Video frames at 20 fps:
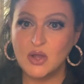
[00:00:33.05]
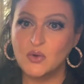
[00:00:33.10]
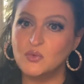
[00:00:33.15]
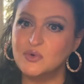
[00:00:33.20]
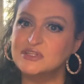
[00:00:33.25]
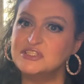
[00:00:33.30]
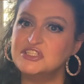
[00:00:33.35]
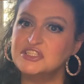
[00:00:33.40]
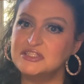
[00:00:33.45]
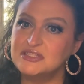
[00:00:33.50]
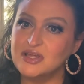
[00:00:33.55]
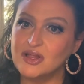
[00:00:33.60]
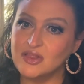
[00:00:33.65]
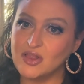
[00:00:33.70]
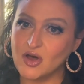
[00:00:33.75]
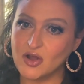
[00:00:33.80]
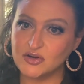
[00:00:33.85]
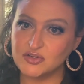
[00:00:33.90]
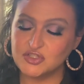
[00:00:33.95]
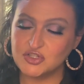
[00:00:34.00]
which is the
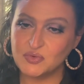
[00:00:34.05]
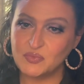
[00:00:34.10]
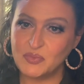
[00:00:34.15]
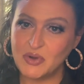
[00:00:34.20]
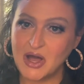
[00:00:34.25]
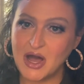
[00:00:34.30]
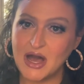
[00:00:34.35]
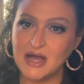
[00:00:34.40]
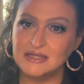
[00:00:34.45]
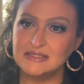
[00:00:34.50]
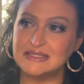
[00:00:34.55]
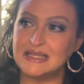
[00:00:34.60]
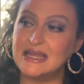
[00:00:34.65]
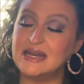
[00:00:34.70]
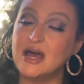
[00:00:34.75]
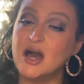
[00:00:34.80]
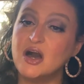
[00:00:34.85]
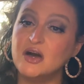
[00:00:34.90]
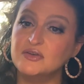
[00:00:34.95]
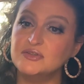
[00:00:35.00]
larger box,
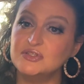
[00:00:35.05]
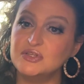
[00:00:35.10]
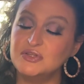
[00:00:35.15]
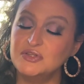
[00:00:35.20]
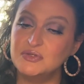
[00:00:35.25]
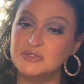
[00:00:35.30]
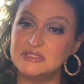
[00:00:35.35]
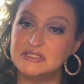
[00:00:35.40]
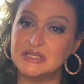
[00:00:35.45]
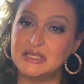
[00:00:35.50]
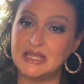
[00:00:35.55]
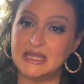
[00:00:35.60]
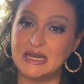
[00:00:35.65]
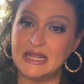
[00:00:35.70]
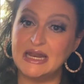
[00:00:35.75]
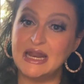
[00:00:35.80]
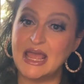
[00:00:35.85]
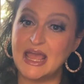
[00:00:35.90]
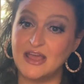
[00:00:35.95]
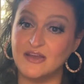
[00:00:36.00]
and I also used to get
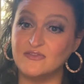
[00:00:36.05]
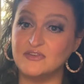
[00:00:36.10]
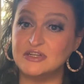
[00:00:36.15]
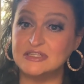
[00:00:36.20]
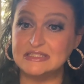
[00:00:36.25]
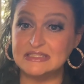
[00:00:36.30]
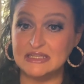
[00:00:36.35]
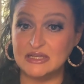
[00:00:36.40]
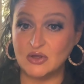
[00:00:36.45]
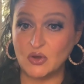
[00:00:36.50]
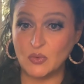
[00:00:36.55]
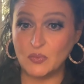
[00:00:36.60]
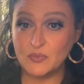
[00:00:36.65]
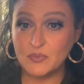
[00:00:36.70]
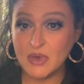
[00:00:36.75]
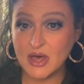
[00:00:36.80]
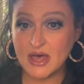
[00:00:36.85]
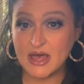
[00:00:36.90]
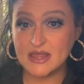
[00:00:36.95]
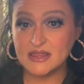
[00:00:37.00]
it every single
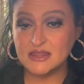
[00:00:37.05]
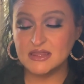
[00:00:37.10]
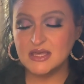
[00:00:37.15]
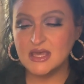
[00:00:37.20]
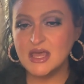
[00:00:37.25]
month.